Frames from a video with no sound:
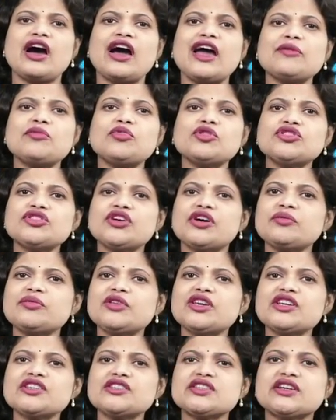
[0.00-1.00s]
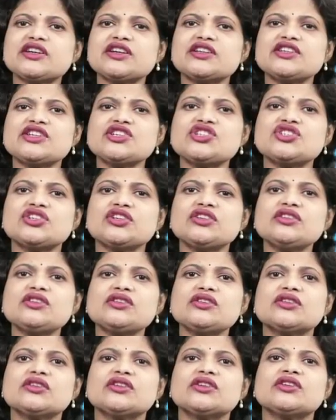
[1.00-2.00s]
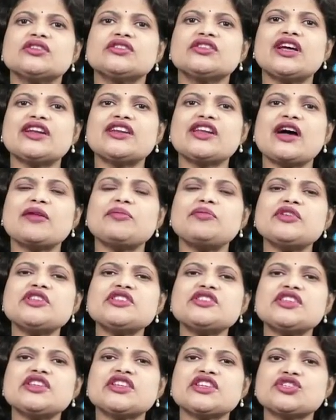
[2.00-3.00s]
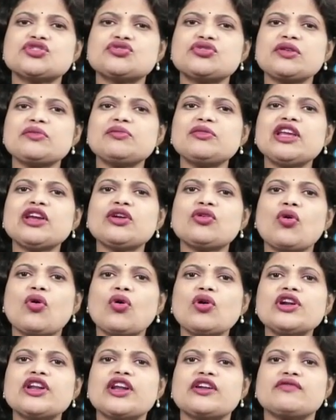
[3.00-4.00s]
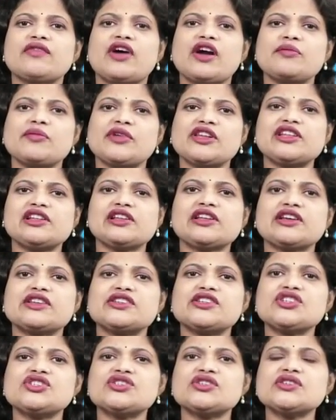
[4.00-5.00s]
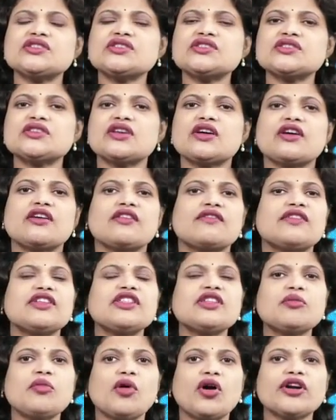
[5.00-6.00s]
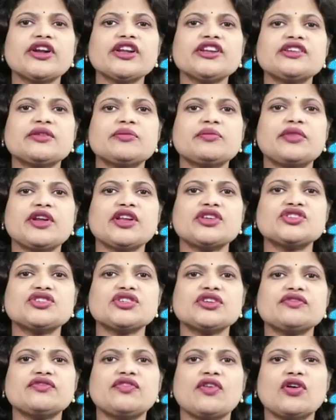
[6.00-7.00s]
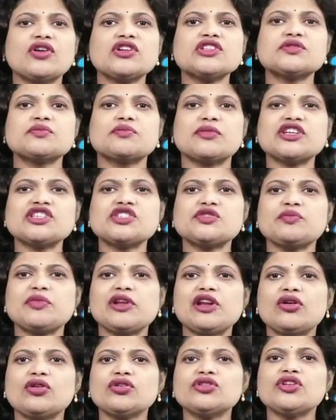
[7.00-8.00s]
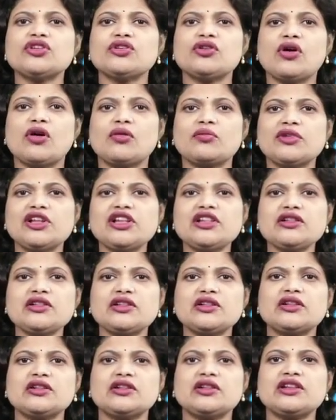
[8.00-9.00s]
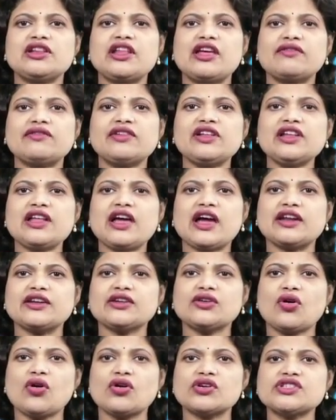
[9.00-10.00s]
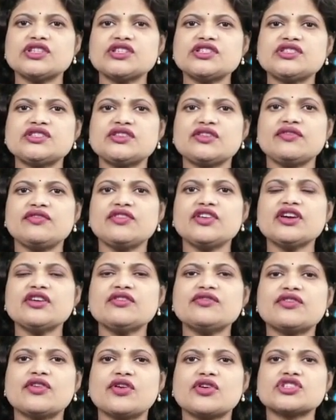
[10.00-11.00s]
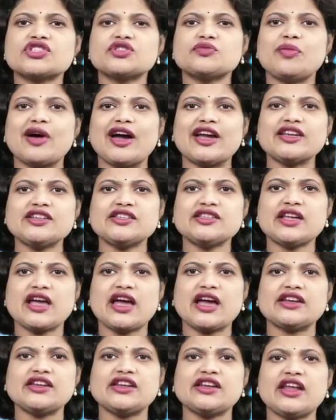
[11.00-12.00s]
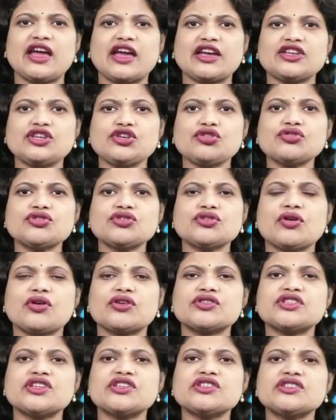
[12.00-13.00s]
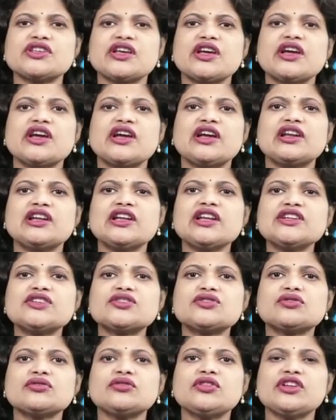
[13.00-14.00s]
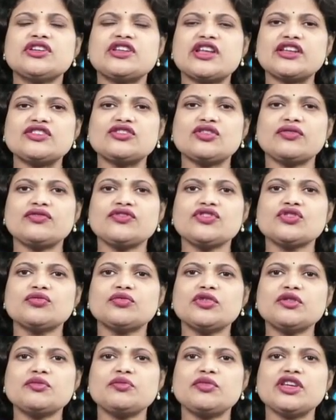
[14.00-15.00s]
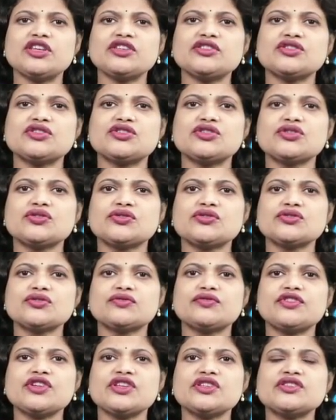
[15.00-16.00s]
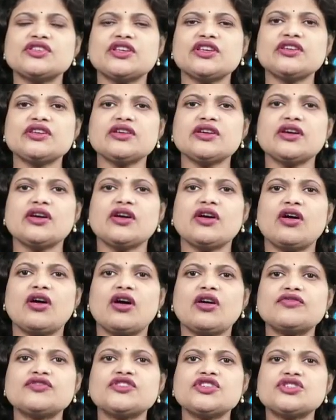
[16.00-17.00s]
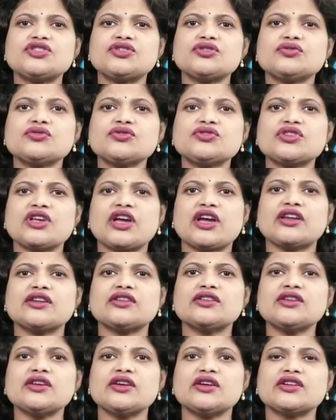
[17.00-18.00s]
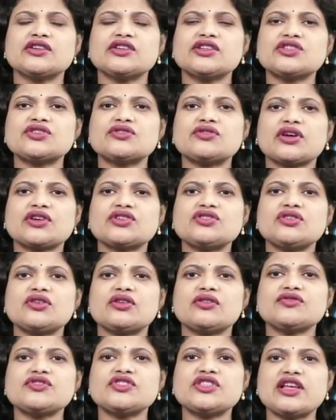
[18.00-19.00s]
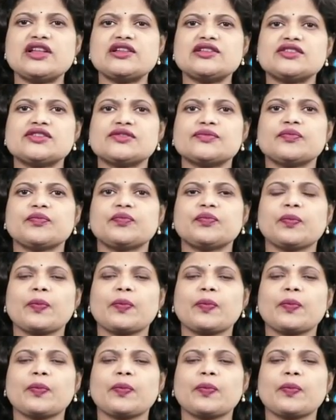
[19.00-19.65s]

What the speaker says: Hypothermia is a condition that happens in extremely cold environmental conditions when the body temperature falls much below the normal level and causes severe frost bites, and in acute causes leads to the death of human beings due to freezing of tissues and destruction of cells.